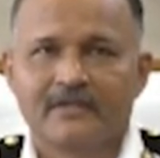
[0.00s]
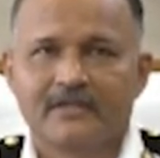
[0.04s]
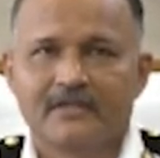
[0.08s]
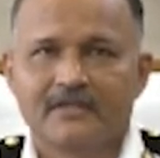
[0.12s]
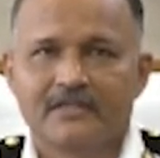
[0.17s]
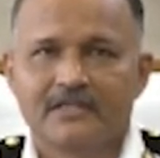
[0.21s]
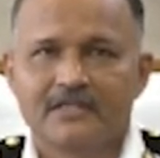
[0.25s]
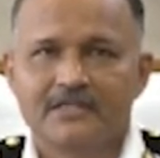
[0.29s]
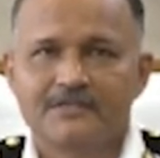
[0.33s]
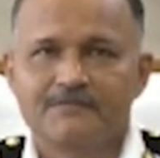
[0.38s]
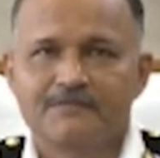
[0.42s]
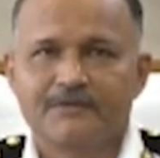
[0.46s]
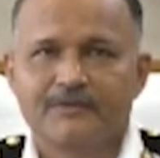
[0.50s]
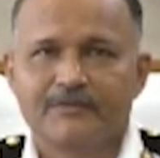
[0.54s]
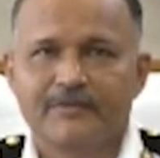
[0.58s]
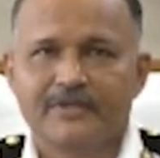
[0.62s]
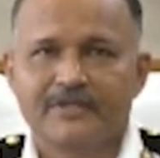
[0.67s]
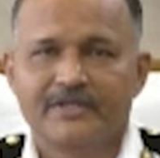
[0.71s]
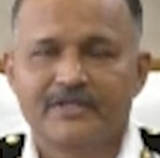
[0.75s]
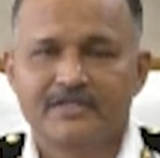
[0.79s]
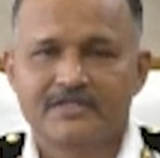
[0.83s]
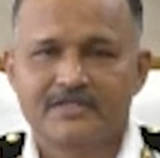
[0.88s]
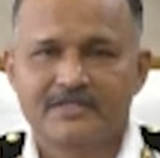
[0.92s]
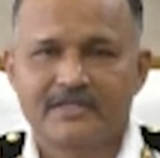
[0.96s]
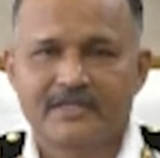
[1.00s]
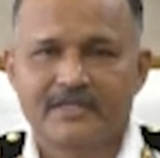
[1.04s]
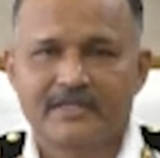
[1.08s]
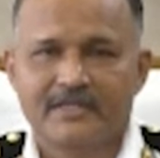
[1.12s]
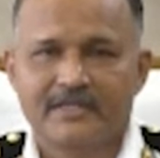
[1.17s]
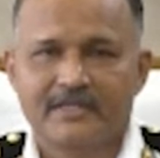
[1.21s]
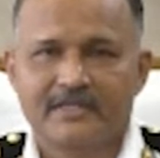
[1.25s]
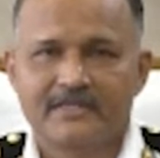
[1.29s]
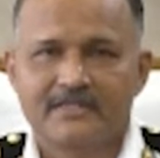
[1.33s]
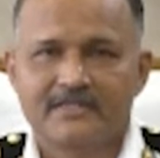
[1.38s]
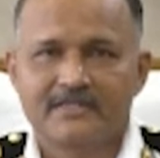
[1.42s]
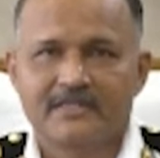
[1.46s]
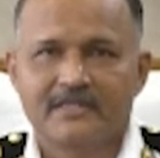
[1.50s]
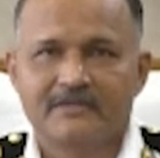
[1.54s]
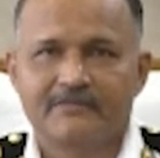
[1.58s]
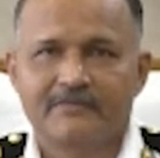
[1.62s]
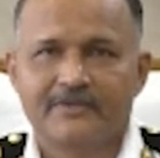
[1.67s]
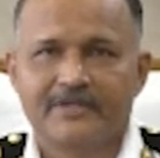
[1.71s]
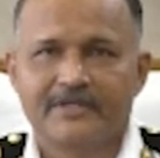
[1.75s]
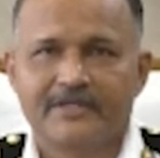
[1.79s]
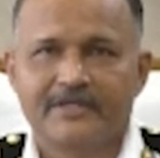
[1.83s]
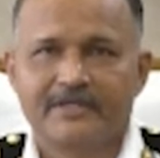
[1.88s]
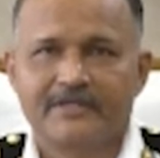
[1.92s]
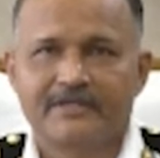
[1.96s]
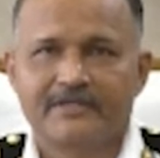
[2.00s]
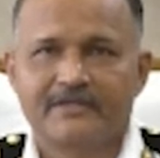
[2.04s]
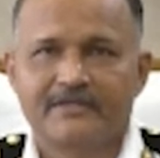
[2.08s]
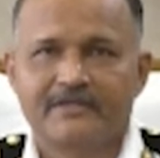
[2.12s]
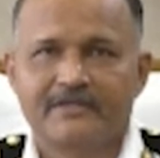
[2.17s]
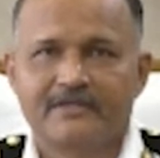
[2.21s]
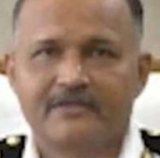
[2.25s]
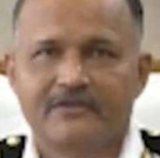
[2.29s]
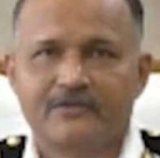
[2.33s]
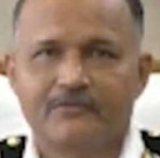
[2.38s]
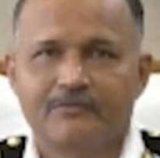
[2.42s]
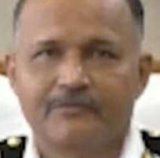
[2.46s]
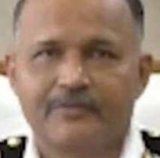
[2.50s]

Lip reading: This momentous day is celebrated to